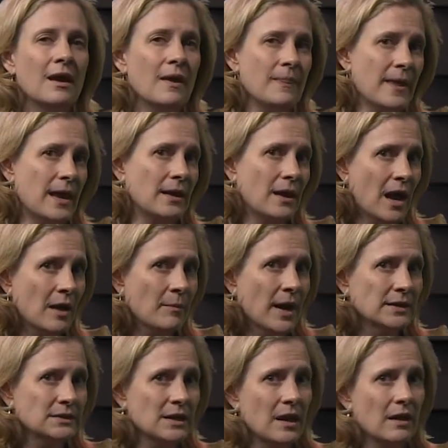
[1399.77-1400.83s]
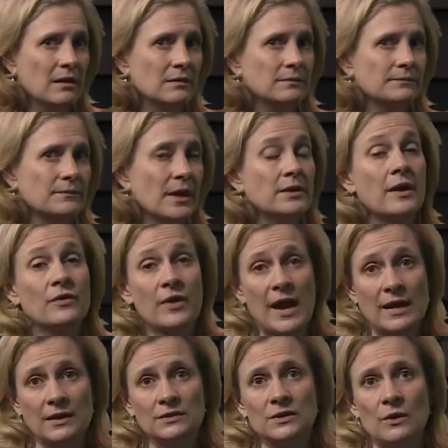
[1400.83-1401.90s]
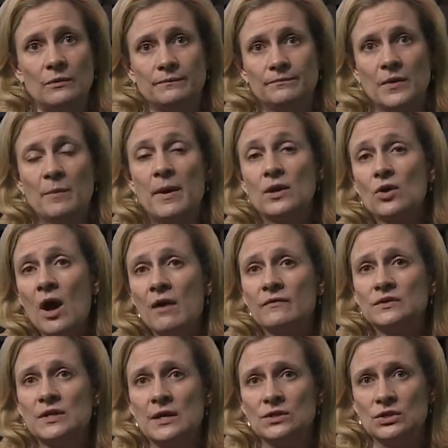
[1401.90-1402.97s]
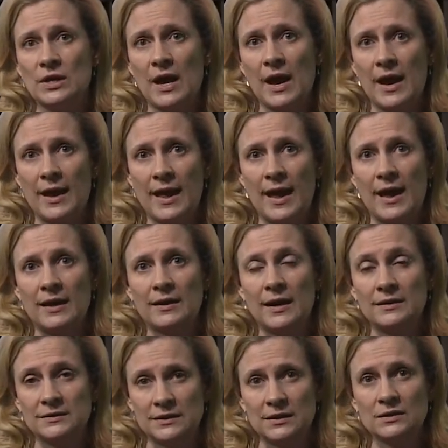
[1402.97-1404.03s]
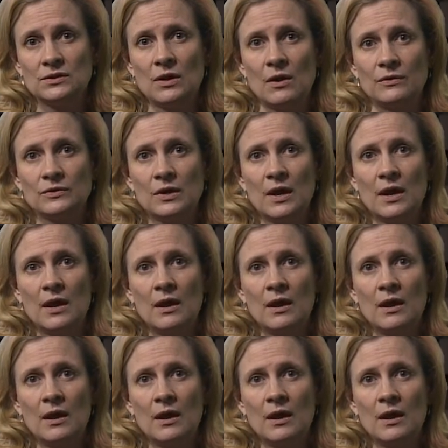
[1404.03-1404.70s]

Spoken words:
And then I might tell another anecdote about a conversation I had as an adult